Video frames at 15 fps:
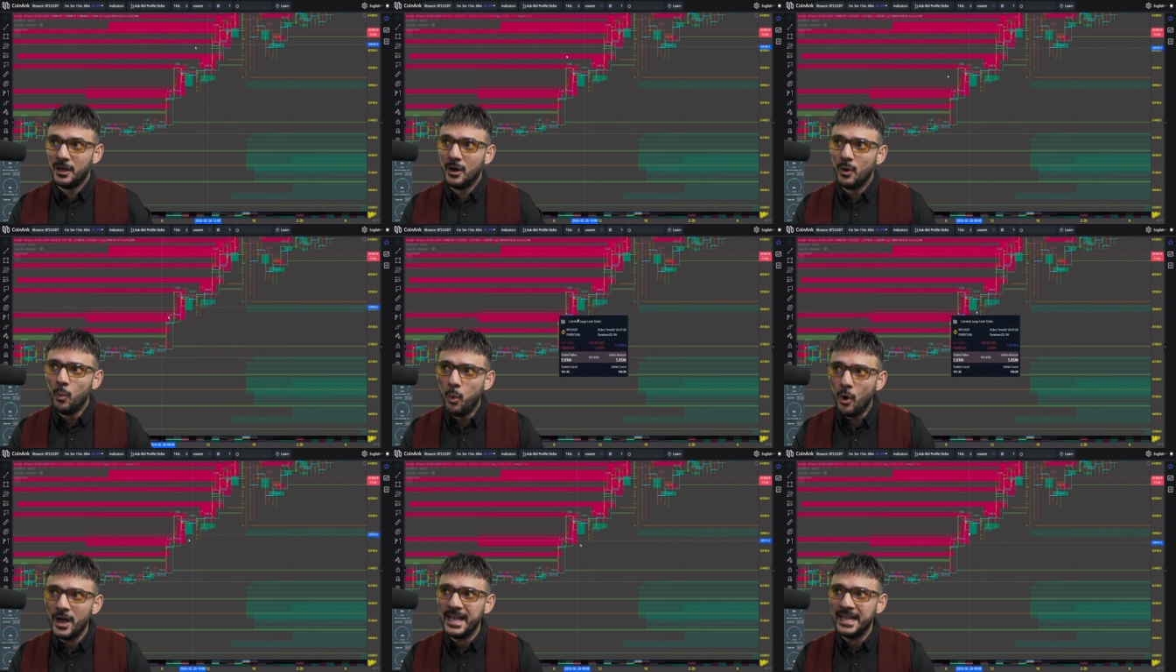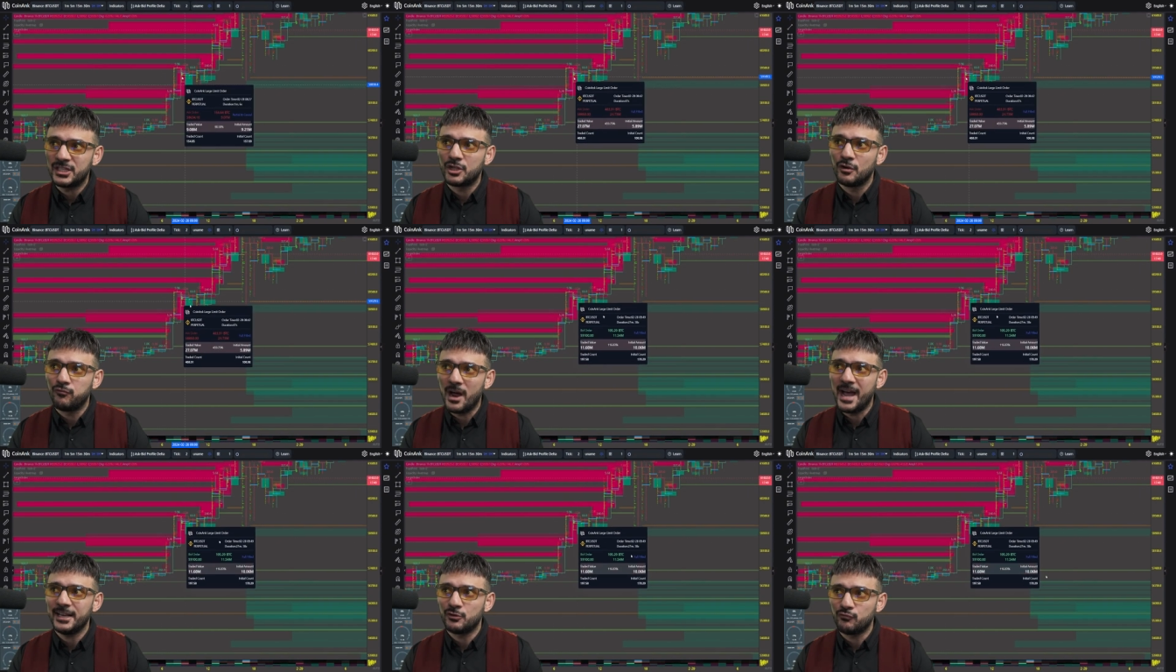What is the
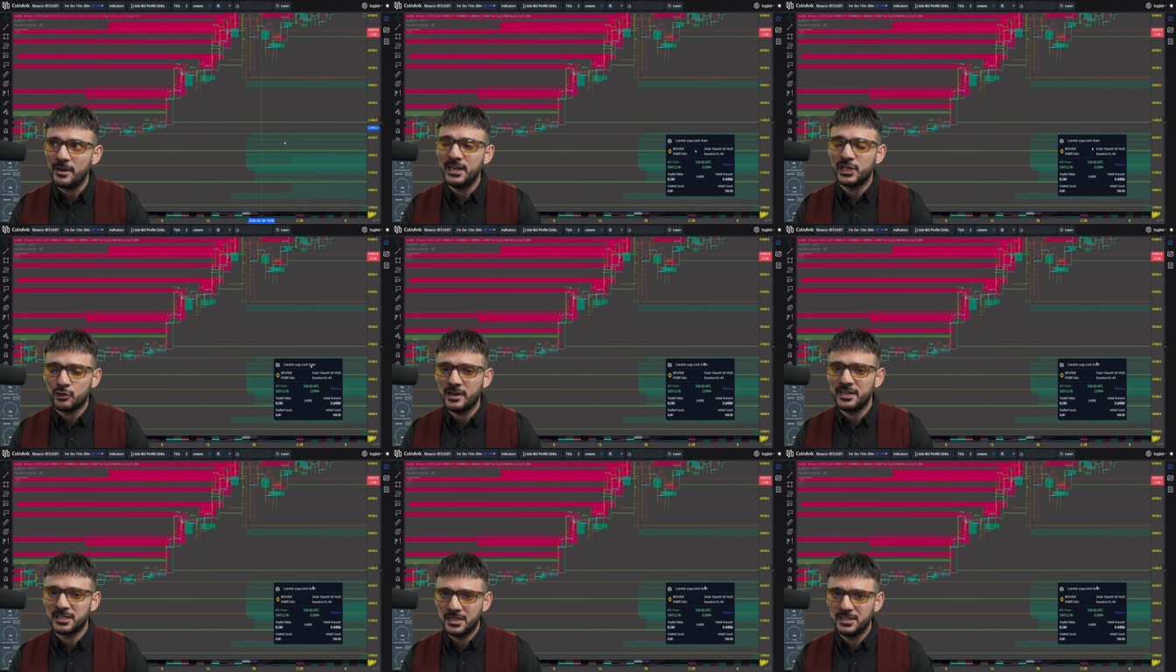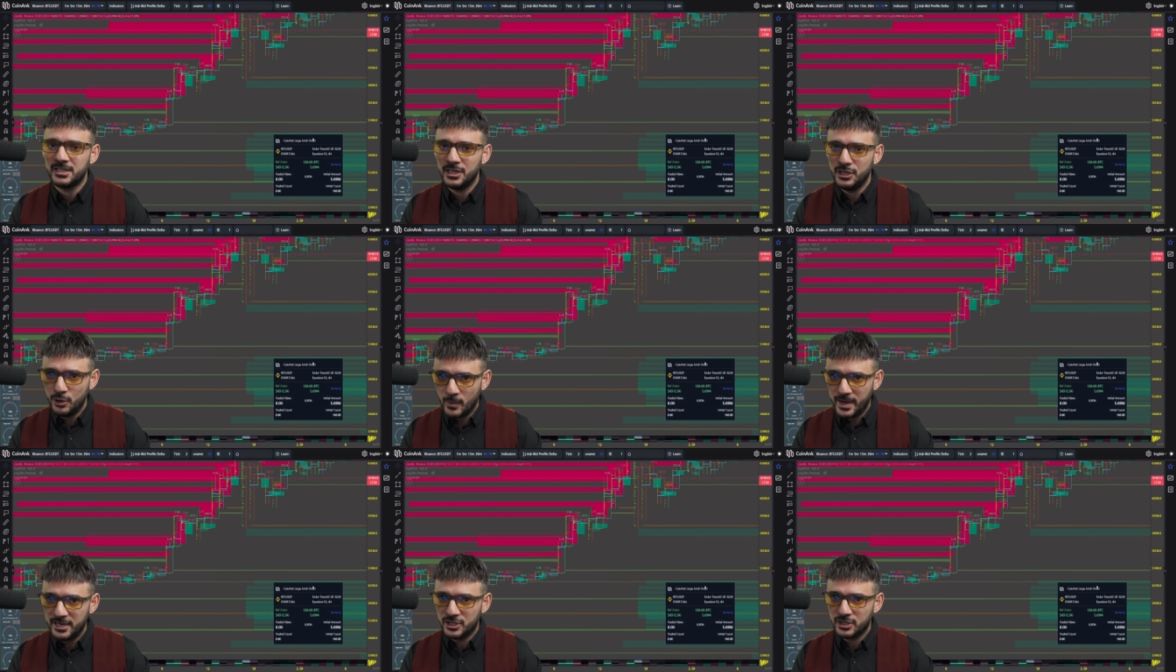rise, retrace,
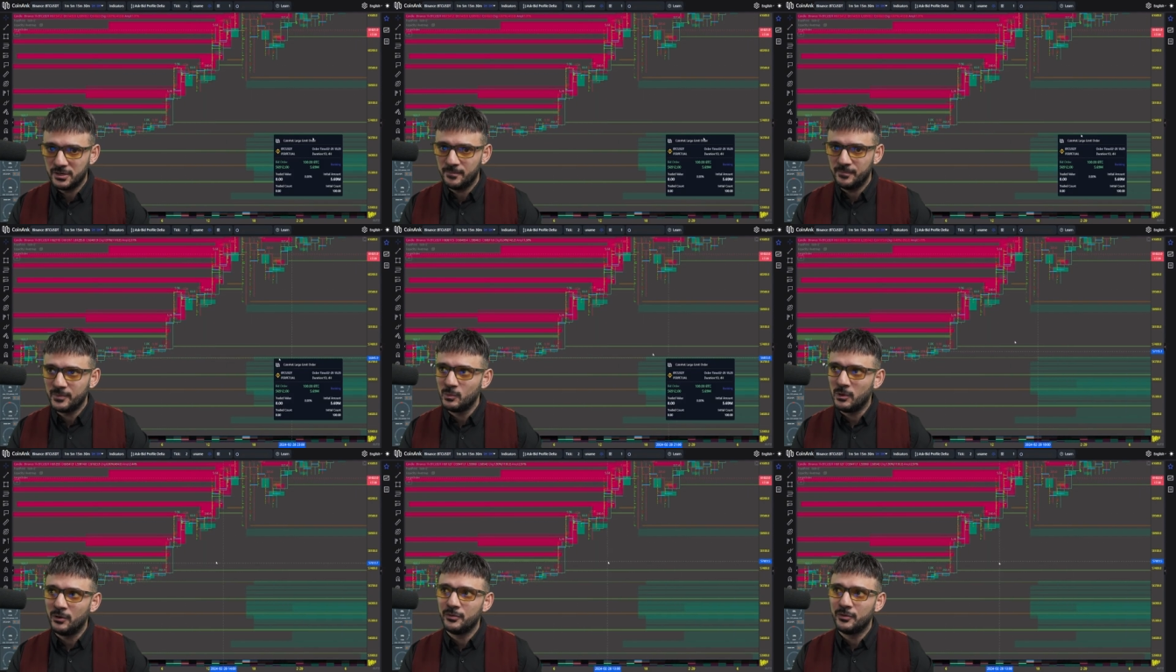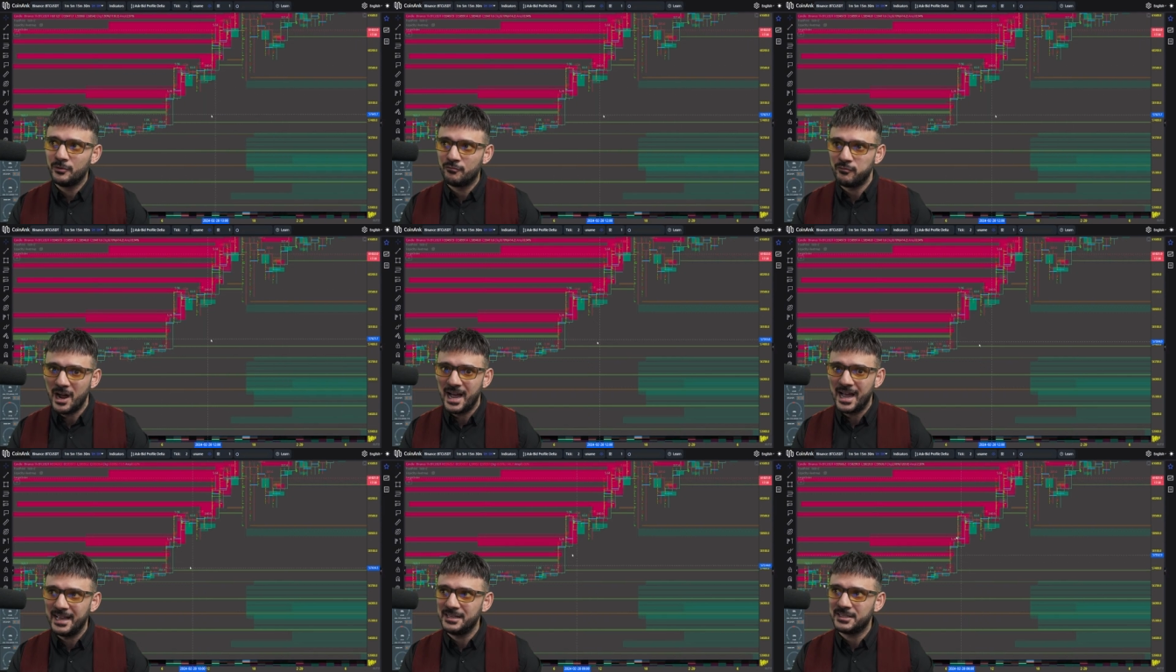continuation? Well, the
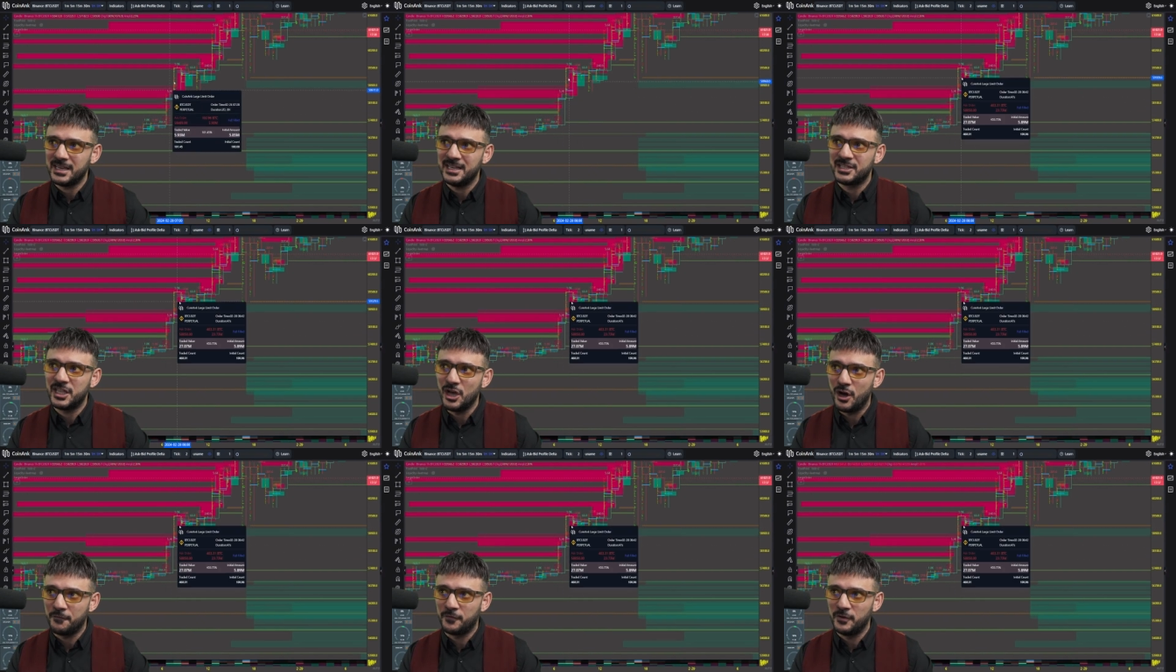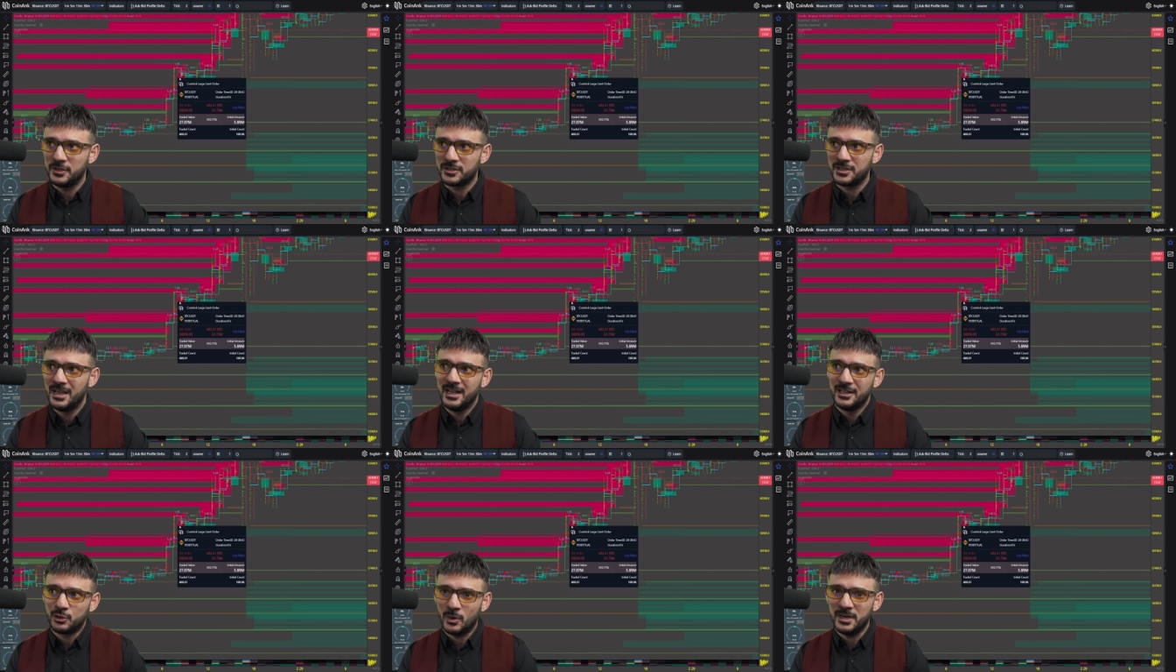rise is the offers,
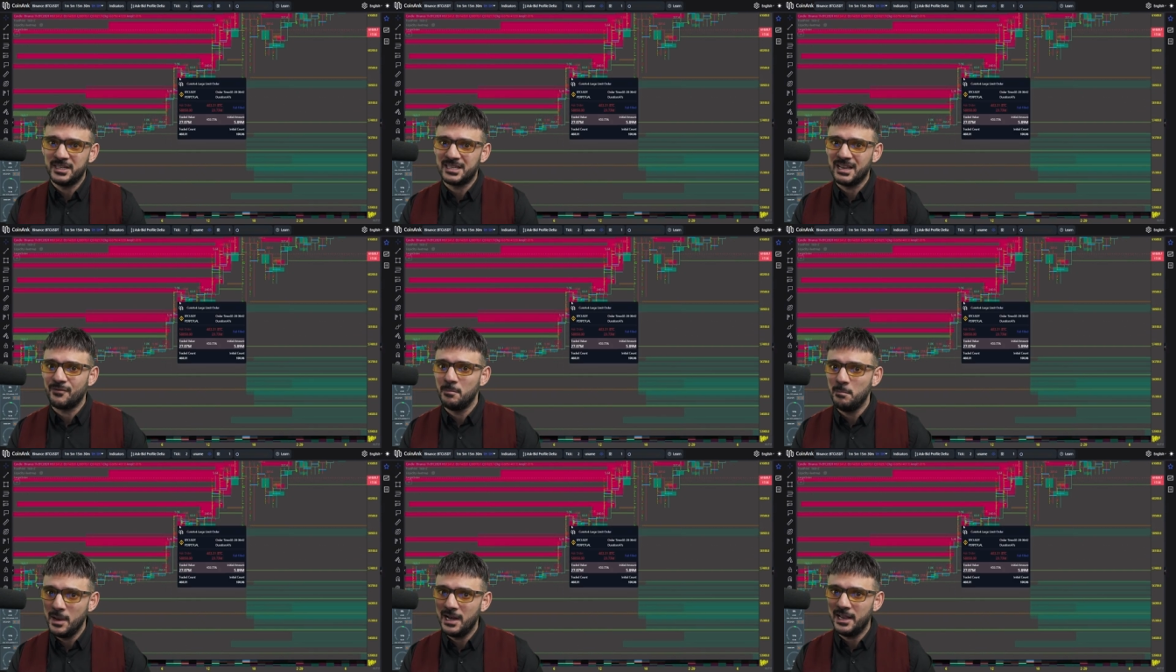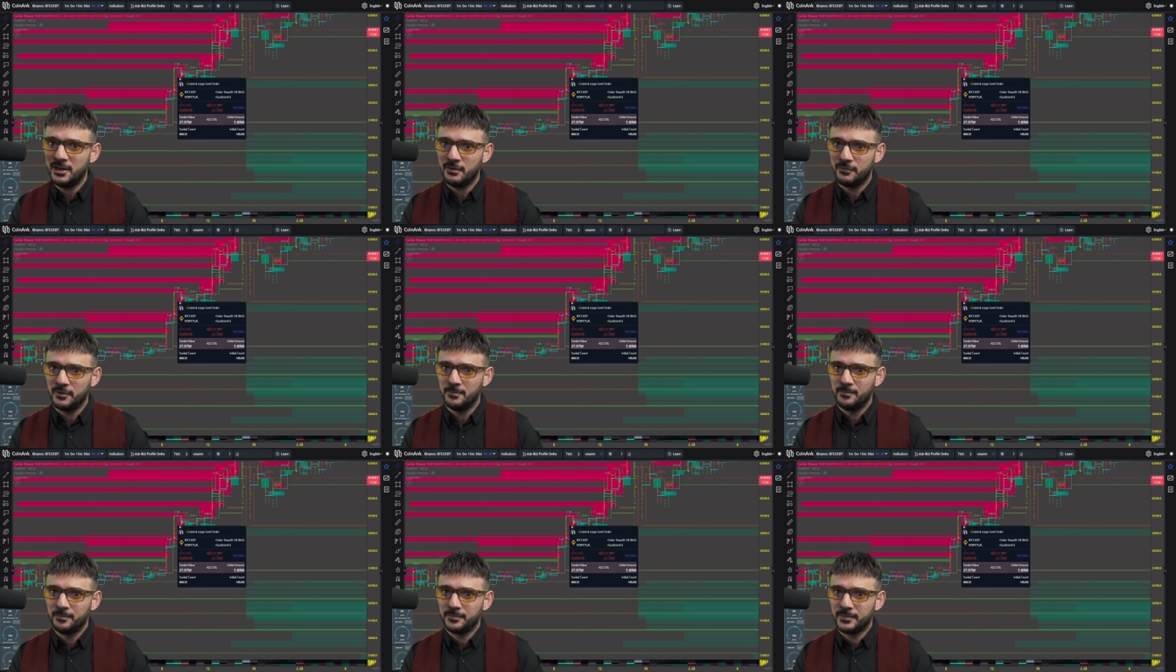27 million of
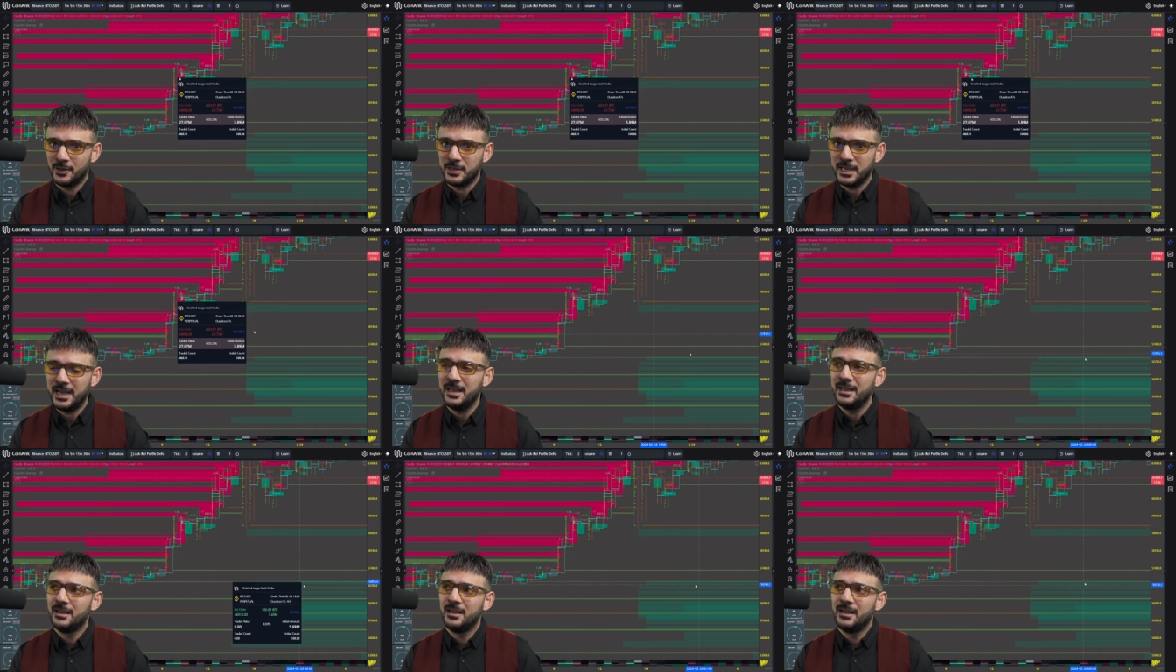them, okay?